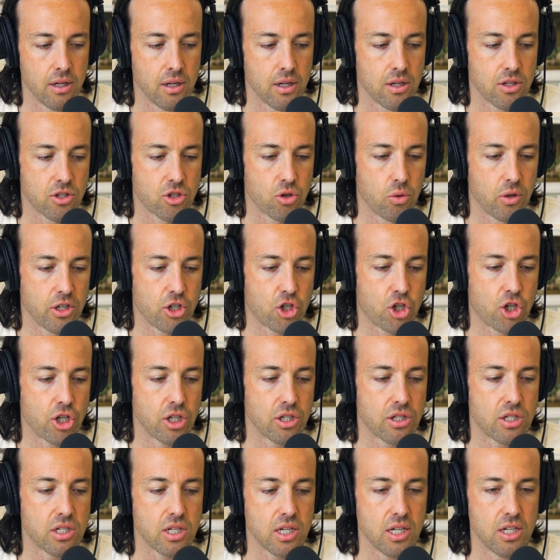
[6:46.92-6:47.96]
So it
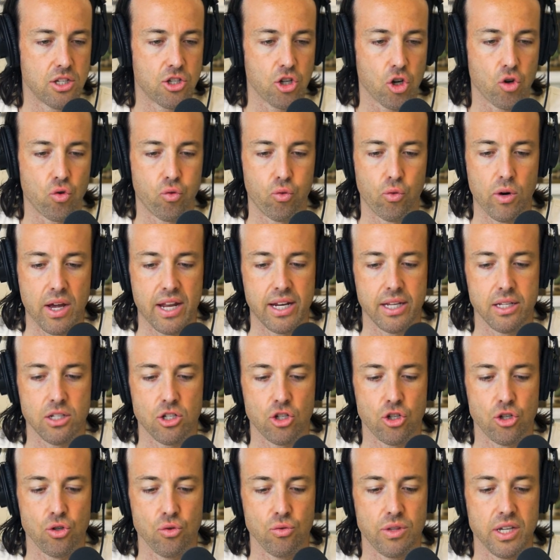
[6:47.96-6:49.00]
just is a credit
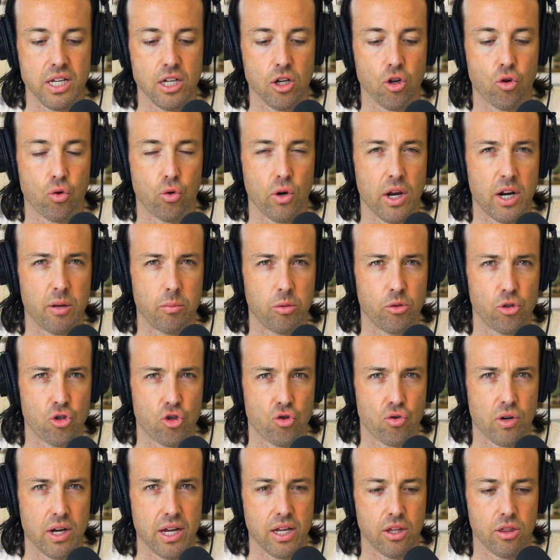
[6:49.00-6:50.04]
to the incredible
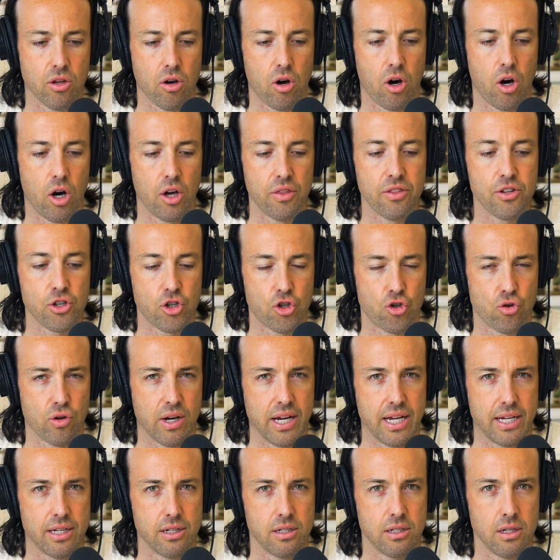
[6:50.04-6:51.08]
strength on the
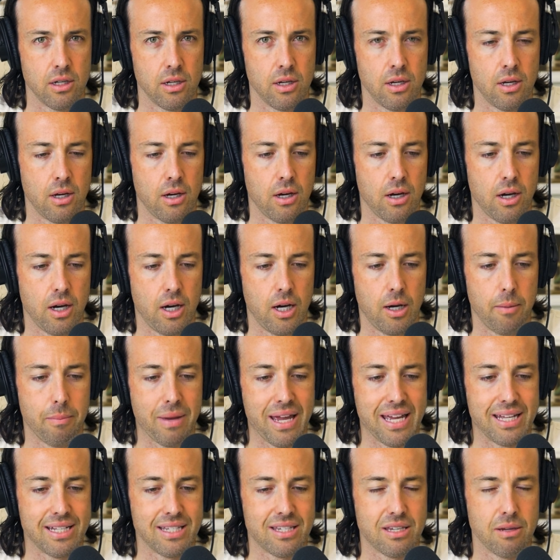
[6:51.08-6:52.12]
Strand
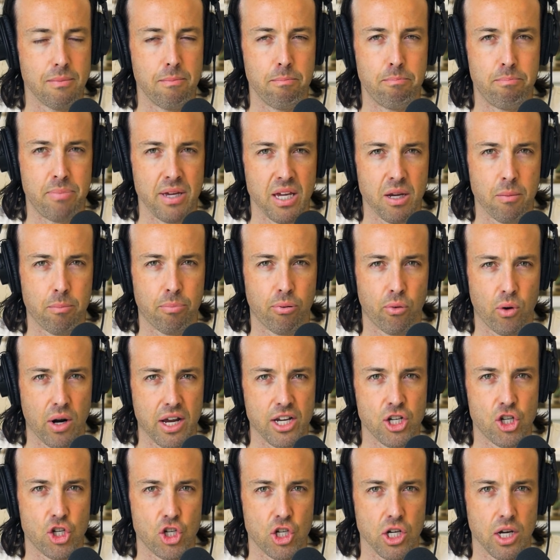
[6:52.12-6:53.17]
and some big
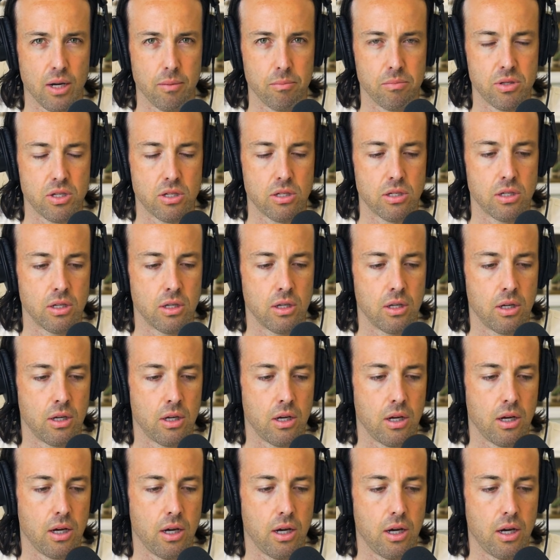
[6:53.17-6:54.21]
price jumps
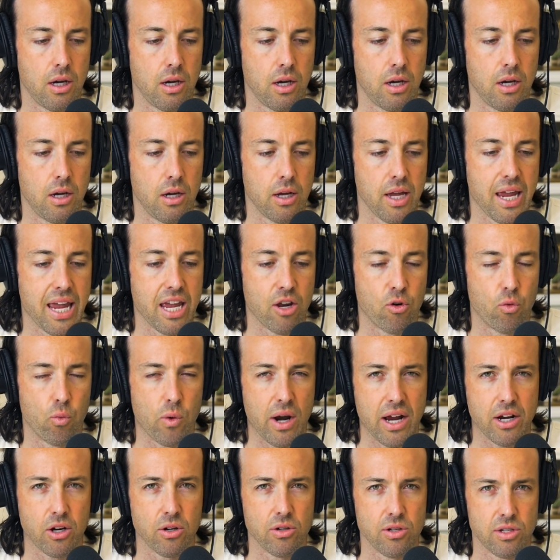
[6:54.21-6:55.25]
and
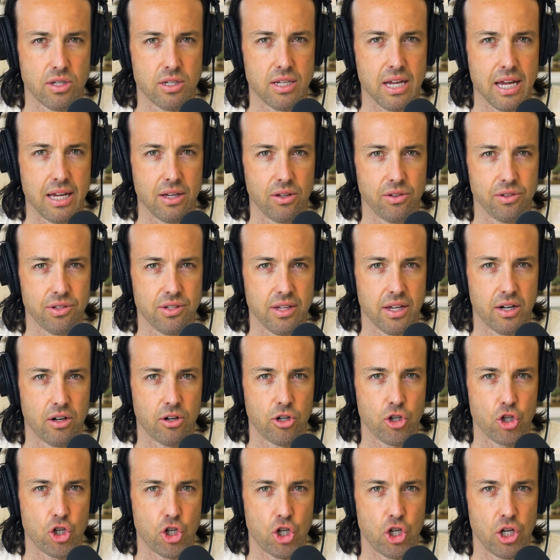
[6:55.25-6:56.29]
record sales that
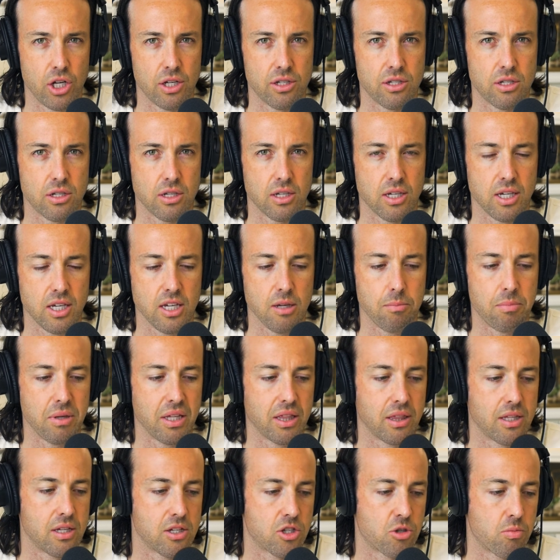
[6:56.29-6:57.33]
are just
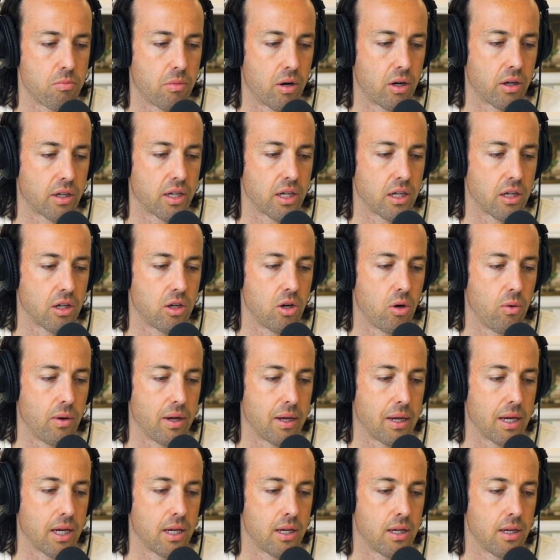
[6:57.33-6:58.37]
keeping this market
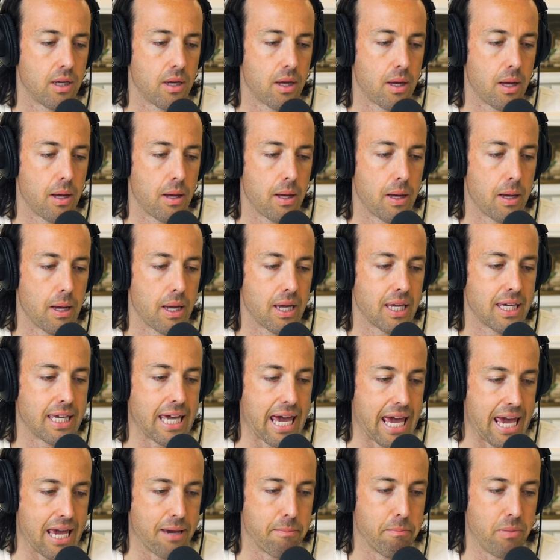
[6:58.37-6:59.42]
going
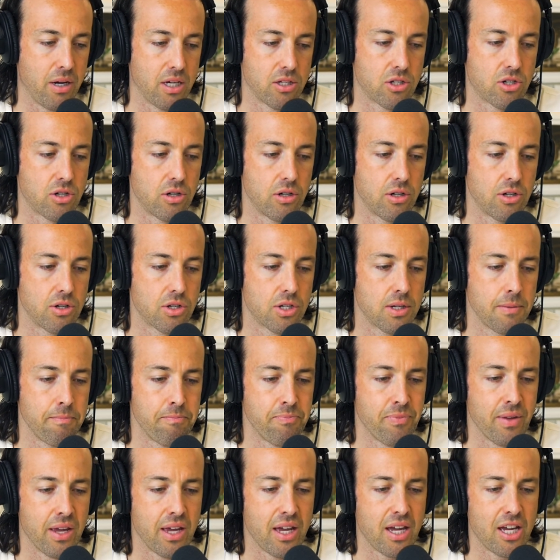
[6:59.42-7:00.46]
gangbusters.
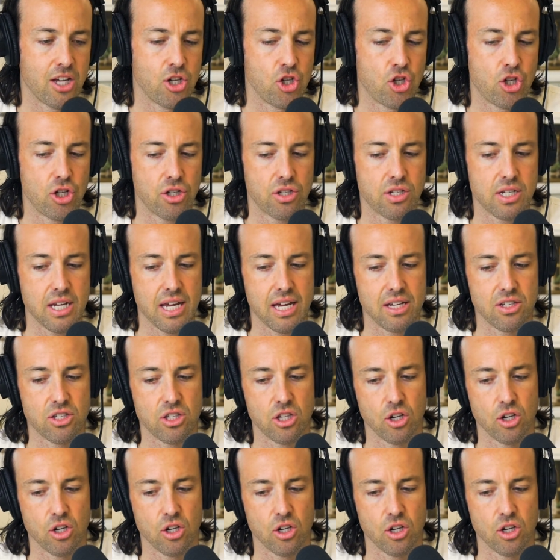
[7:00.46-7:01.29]
And just as the